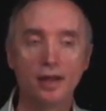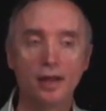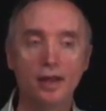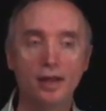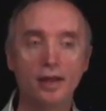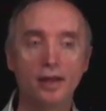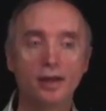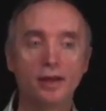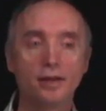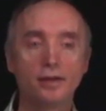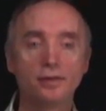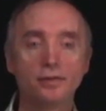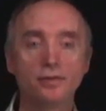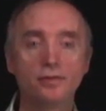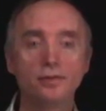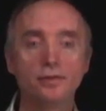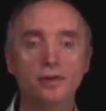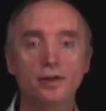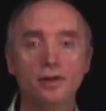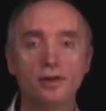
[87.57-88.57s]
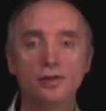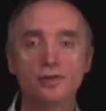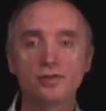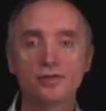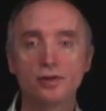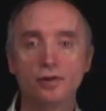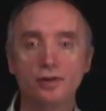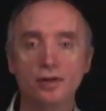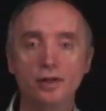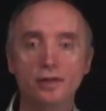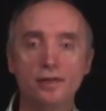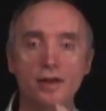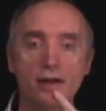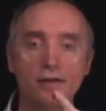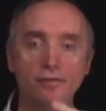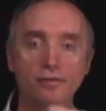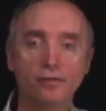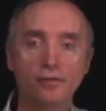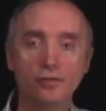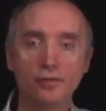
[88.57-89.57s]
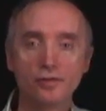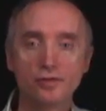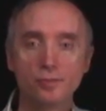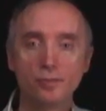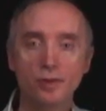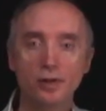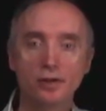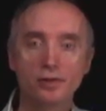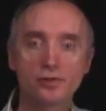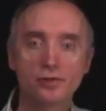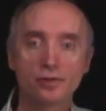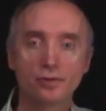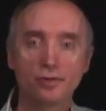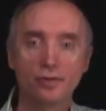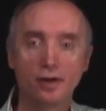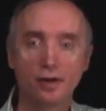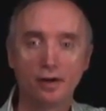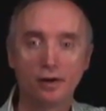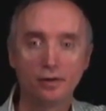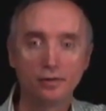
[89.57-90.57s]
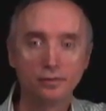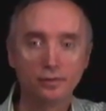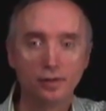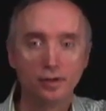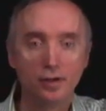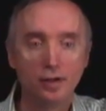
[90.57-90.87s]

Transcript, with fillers: And so in that first picture there,